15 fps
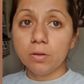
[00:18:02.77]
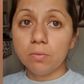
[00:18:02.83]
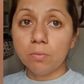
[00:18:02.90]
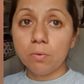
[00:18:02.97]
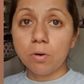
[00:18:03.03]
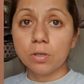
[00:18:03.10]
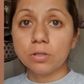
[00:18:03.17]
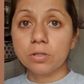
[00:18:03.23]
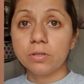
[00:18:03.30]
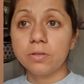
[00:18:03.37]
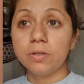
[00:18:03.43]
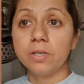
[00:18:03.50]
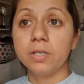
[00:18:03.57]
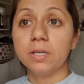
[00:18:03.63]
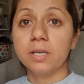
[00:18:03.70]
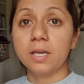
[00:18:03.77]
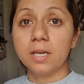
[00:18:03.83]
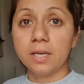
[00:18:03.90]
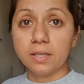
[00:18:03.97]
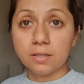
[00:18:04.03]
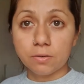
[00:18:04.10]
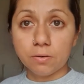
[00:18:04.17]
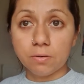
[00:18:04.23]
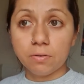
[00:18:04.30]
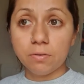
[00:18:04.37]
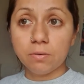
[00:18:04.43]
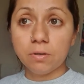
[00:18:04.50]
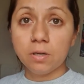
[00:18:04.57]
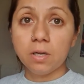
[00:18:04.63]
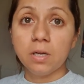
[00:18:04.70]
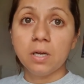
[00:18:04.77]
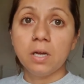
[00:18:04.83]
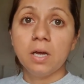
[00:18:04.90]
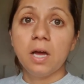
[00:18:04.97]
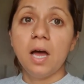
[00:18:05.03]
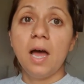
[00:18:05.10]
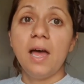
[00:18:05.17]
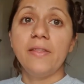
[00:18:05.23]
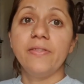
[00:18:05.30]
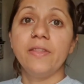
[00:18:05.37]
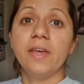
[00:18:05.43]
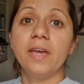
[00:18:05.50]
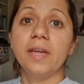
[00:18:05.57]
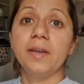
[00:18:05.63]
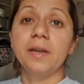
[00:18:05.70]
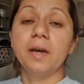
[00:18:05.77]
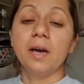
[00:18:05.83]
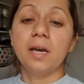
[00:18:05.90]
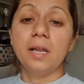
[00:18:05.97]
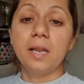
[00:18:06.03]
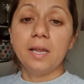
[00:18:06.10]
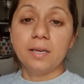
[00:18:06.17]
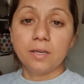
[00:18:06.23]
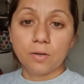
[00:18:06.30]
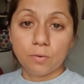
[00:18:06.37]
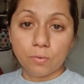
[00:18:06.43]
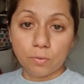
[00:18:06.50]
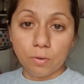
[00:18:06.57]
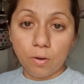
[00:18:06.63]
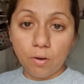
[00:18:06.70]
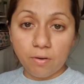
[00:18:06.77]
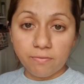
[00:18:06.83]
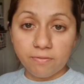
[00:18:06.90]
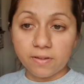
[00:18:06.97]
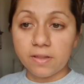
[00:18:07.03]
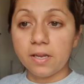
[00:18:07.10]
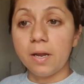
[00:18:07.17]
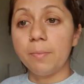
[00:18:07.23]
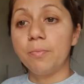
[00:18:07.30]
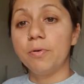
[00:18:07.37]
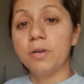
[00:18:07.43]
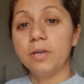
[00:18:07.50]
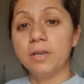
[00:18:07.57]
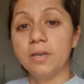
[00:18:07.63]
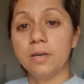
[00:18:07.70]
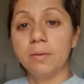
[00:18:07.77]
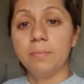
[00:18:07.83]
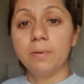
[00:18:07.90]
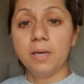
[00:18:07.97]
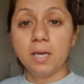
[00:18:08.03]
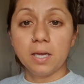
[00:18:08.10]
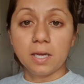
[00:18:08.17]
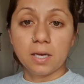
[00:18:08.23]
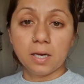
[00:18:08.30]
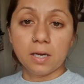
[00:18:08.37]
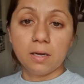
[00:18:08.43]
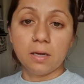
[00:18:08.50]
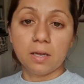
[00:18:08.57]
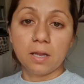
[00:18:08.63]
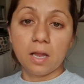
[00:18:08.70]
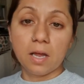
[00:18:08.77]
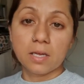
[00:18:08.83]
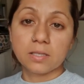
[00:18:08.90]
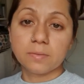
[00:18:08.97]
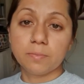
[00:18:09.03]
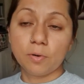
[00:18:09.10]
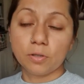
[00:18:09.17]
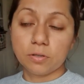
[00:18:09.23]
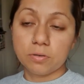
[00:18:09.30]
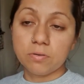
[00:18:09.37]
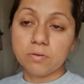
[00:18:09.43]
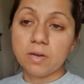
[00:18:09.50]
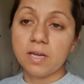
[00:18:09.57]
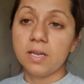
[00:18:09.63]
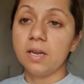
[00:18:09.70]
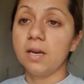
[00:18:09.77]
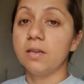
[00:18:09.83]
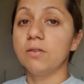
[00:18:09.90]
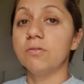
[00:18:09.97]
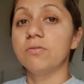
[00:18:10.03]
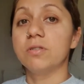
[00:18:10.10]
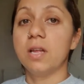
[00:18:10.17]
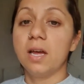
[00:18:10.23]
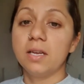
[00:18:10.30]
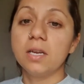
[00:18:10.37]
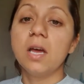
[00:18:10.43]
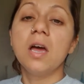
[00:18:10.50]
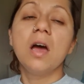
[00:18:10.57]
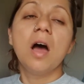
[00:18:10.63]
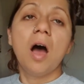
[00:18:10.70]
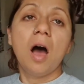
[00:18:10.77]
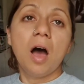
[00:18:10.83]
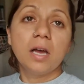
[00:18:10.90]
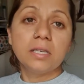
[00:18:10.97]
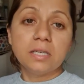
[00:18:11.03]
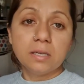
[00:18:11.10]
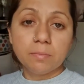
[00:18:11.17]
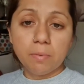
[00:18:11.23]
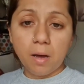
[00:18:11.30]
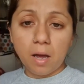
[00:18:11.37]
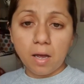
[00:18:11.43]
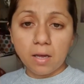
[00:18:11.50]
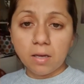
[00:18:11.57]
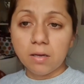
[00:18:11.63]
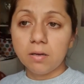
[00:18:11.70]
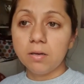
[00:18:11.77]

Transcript: water in a kettle, and then I let it cool off, and then I put it in a big glass bottle, and I use that. I did buy